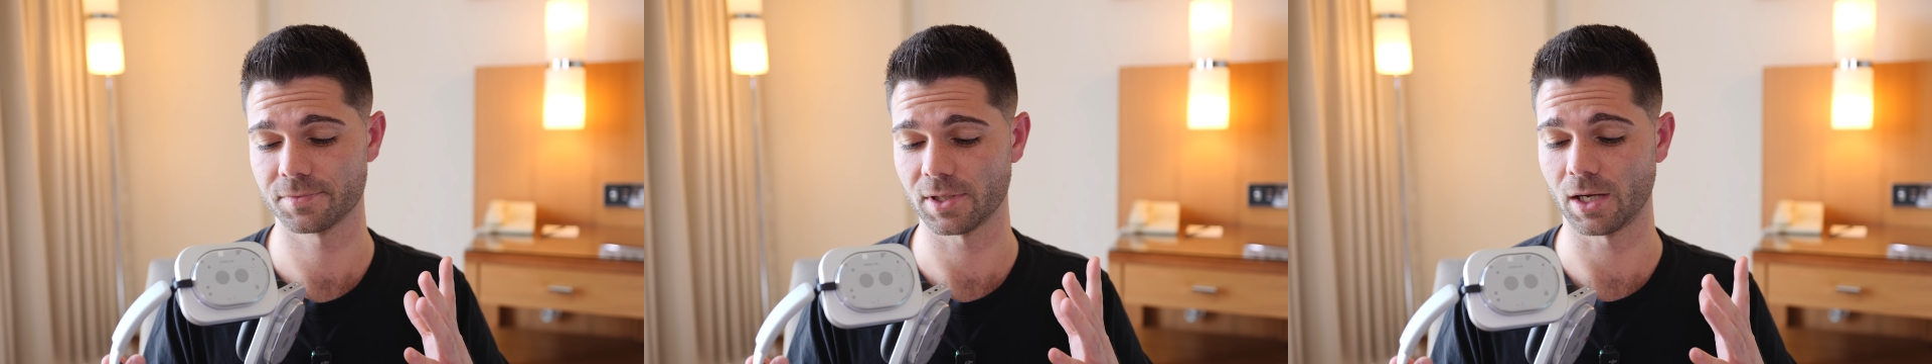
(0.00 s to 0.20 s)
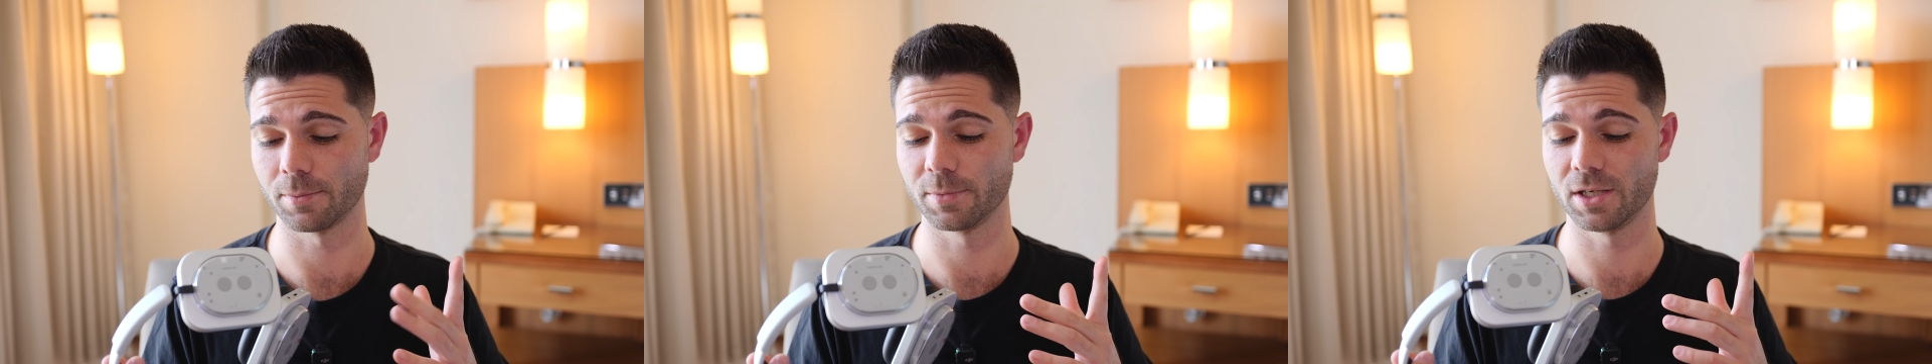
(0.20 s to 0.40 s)

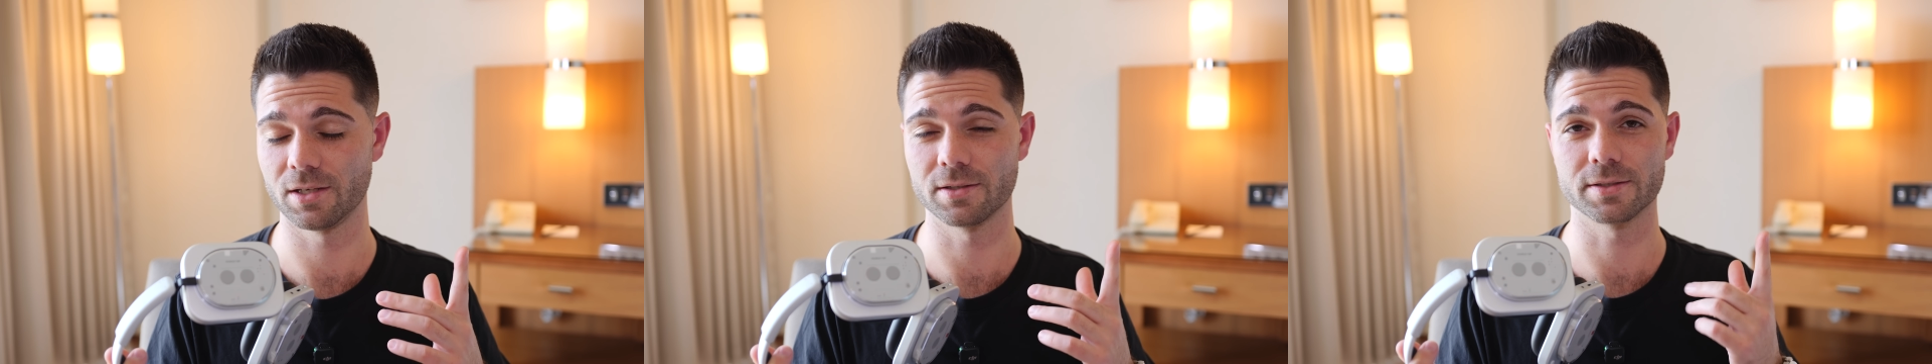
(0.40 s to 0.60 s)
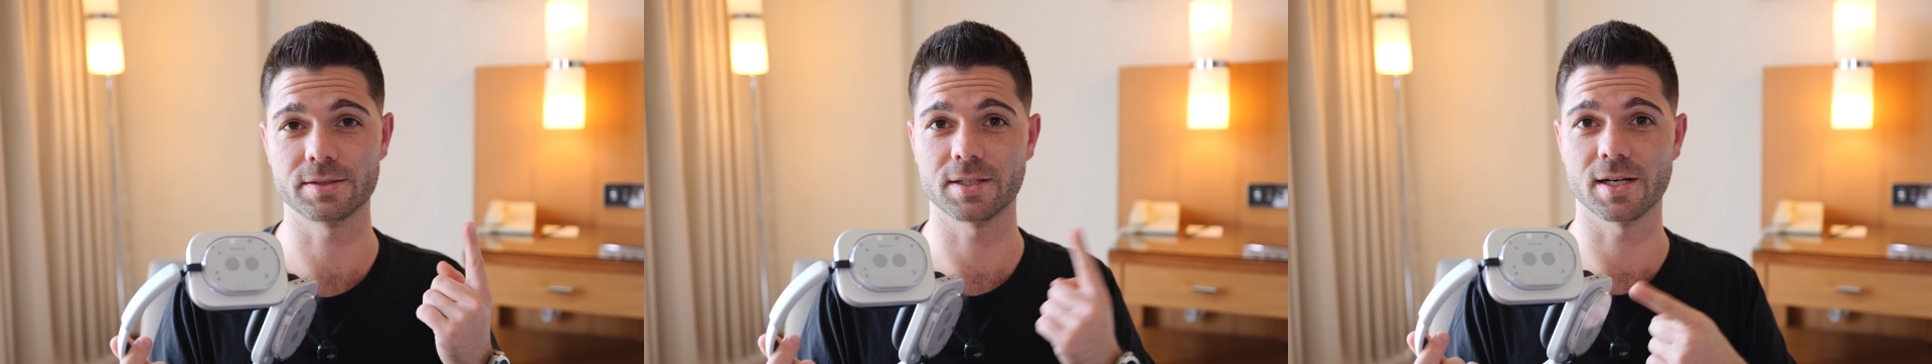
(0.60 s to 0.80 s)
I
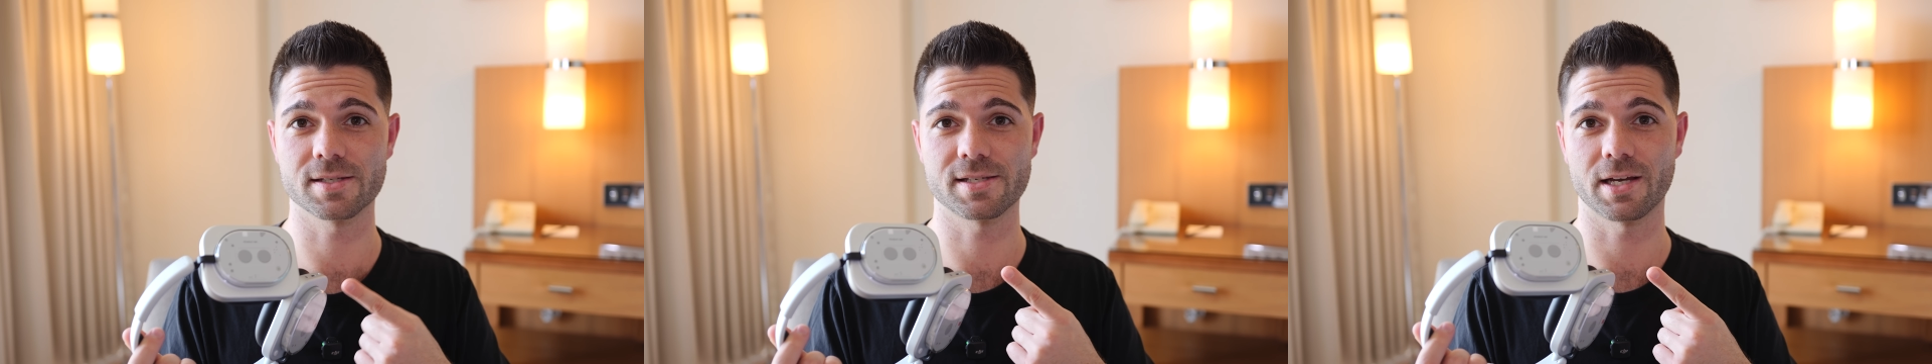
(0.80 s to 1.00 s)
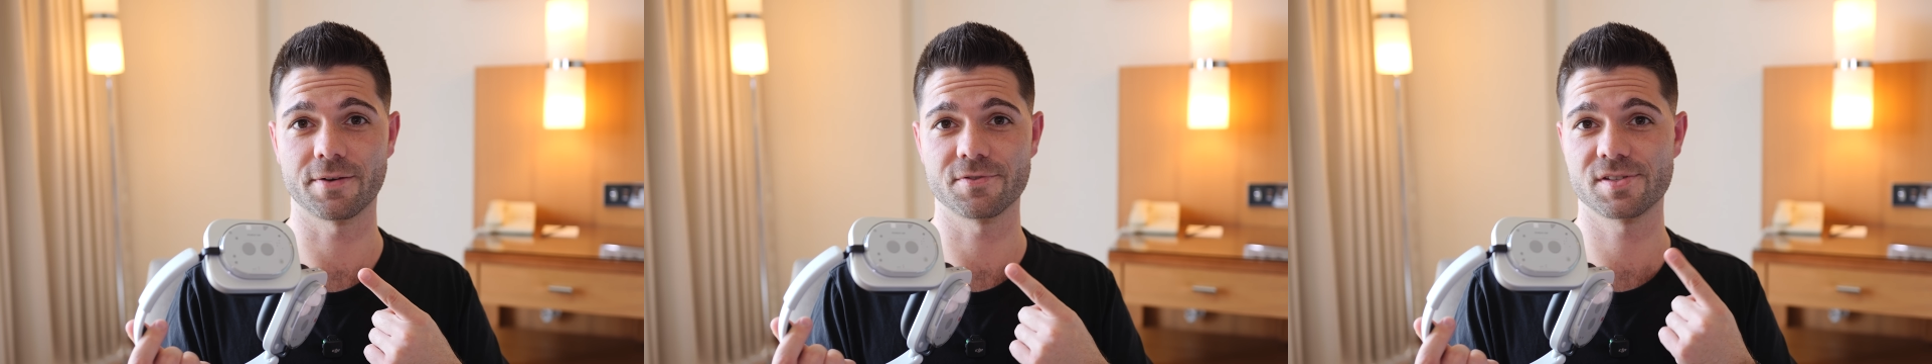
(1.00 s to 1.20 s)
mean, it
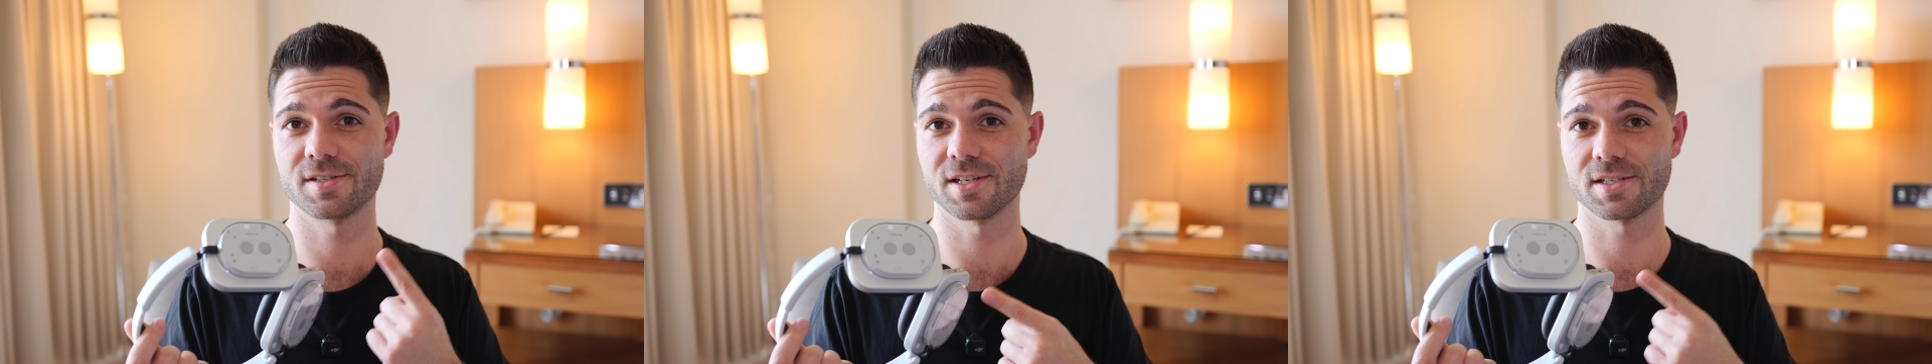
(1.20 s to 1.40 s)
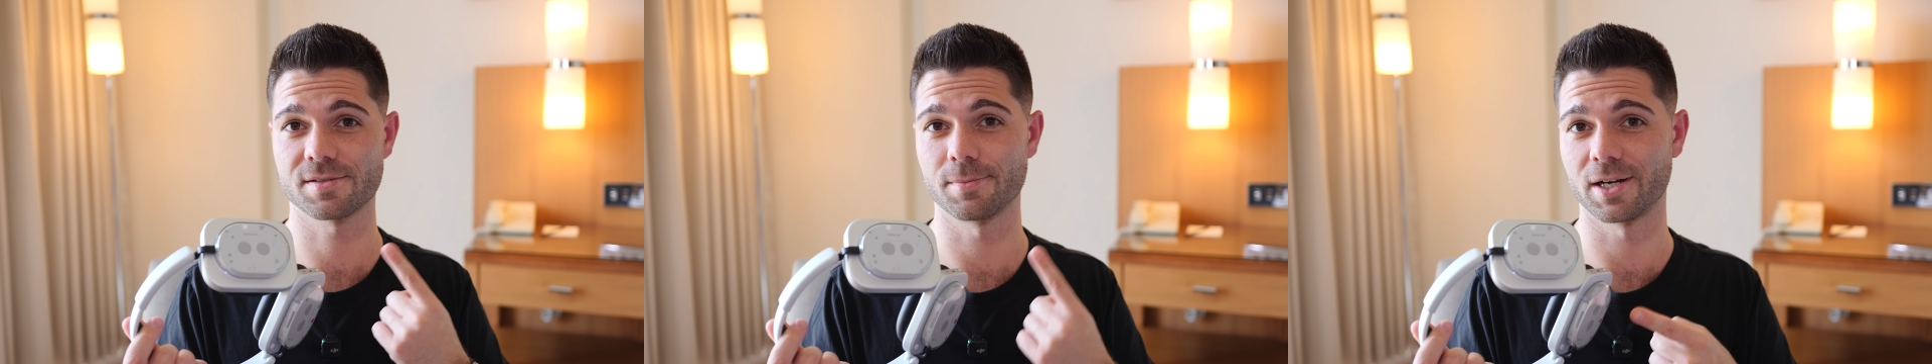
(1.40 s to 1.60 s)
does have
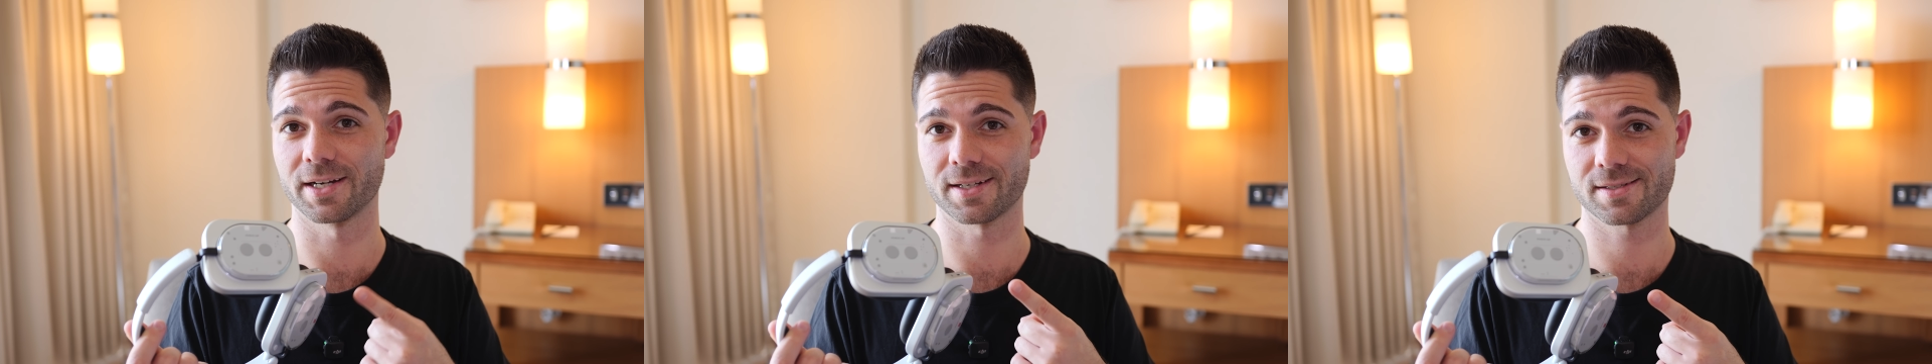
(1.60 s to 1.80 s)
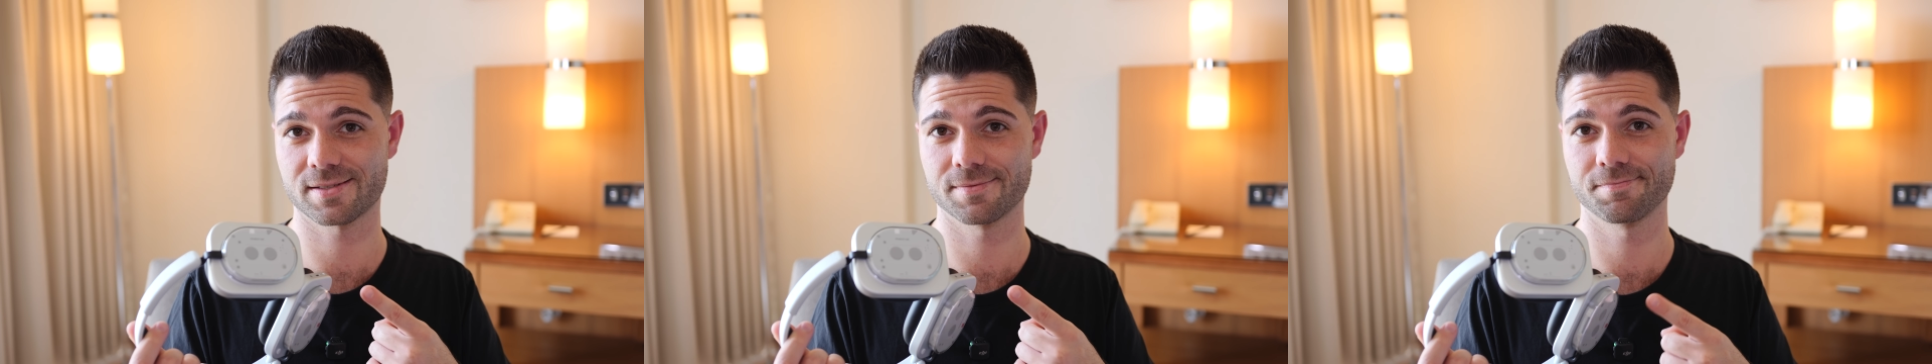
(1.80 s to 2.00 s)
6
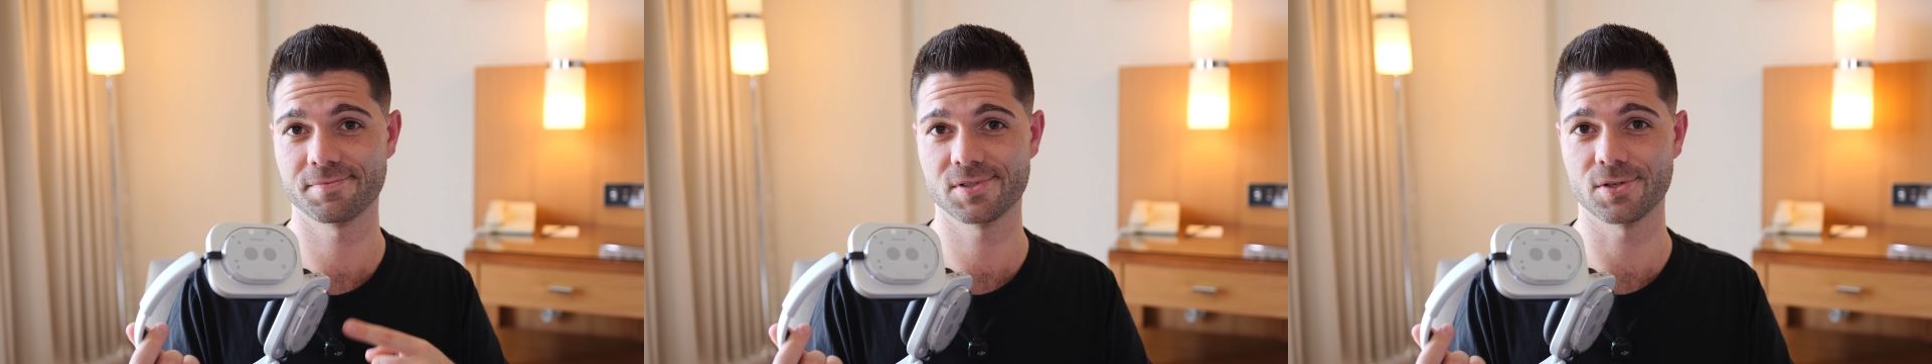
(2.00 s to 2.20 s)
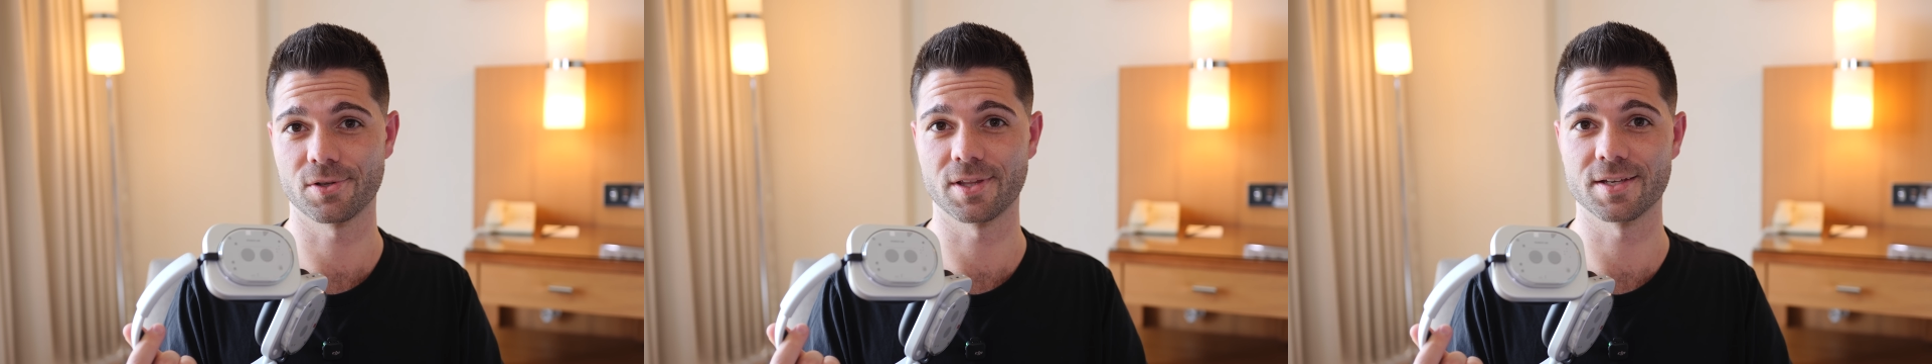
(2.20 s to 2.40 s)
mics,
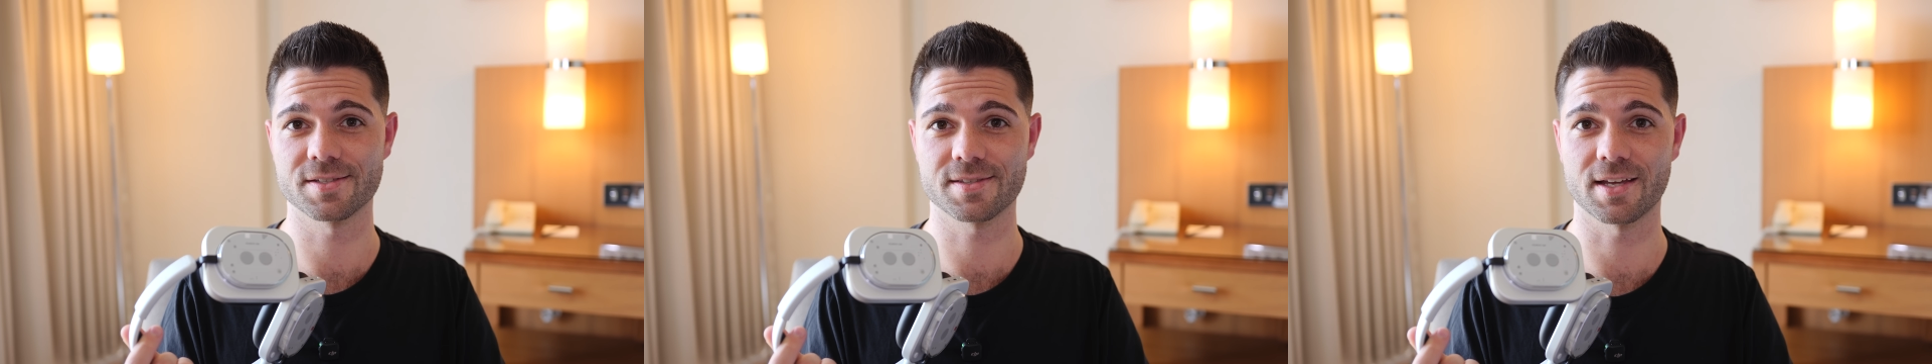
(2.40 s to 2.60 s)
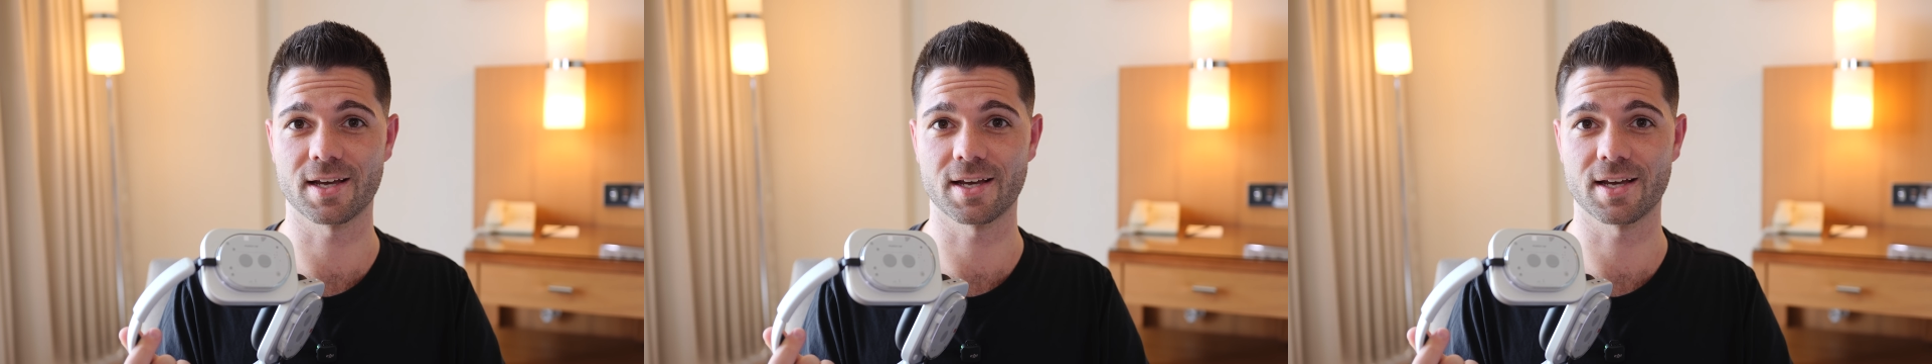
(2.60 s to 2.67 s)
so there's